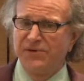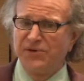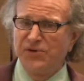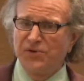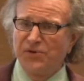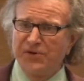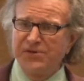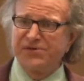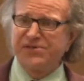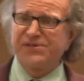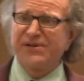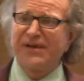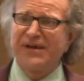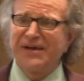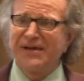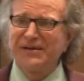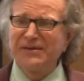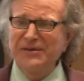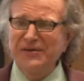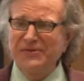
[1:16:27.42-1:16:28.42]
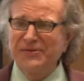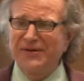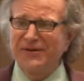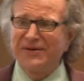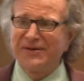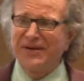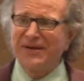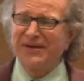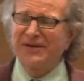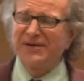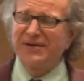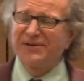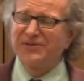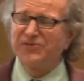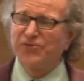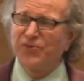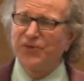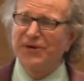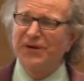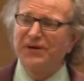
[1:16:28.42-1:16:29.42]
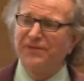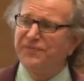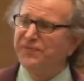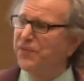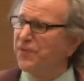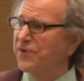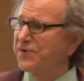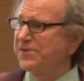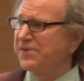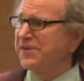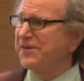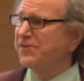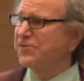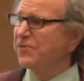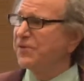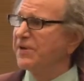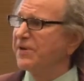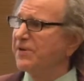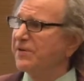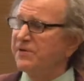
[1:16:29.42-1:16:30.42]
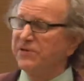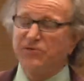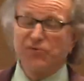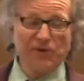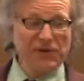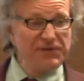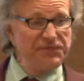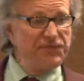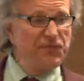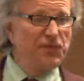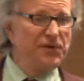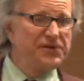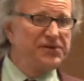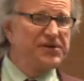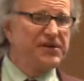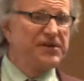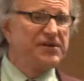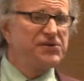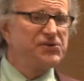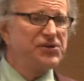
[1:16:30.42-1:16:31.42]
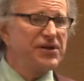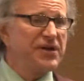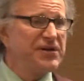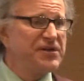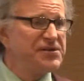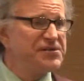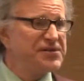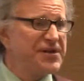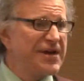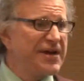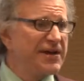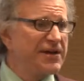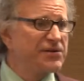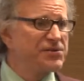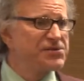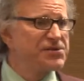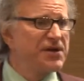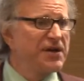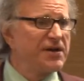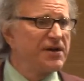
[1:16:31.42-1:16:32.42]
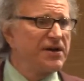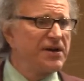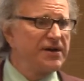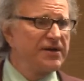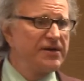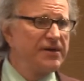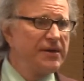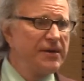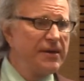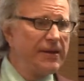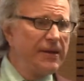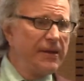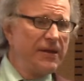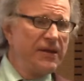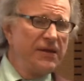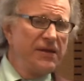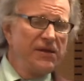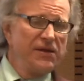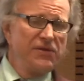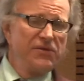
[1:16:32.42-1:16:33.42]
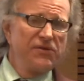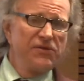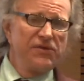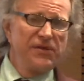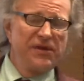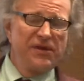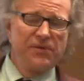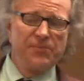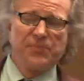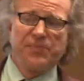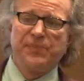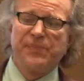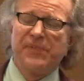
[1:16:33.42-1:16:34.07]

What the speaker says: Do you understand that in 2014, Chinese hackers got on the